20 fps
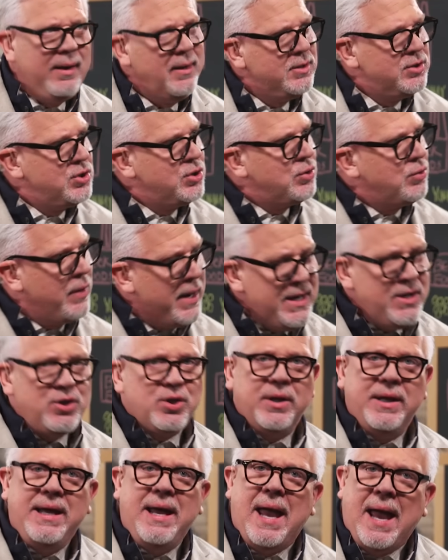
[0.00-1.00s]

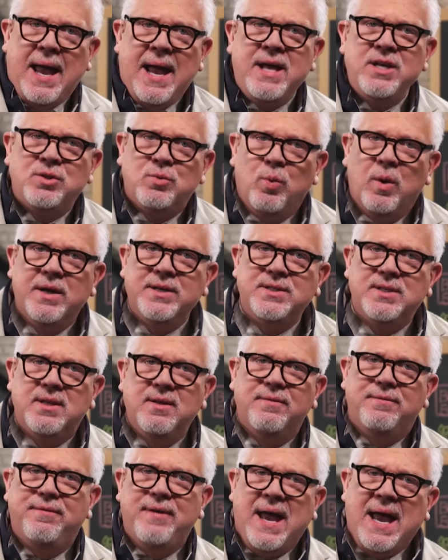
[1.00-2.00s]
Strangely, as was
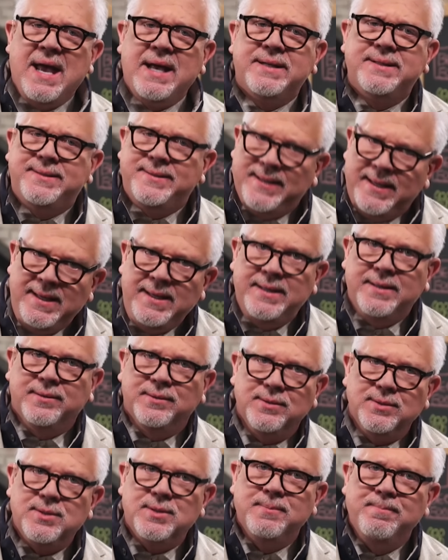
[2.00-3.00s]
the
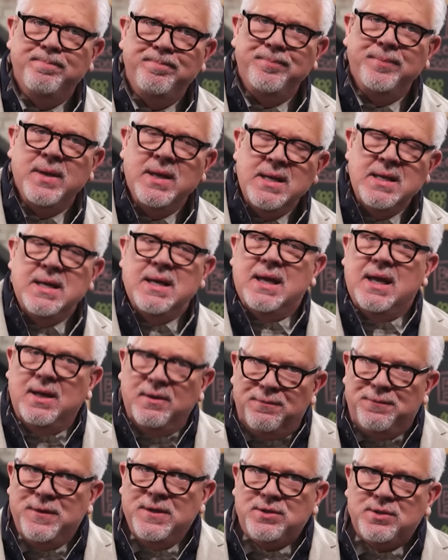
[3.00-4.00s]
vaccines.
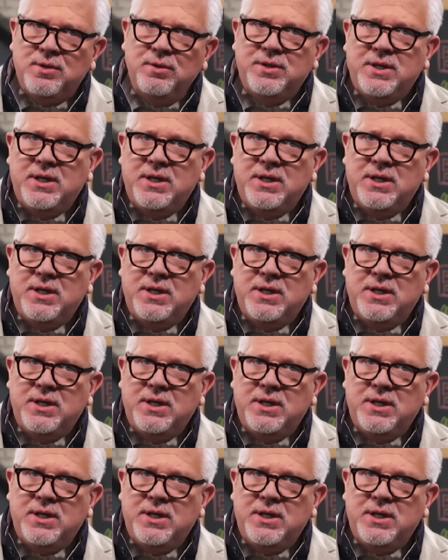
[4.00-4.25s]
In fiscal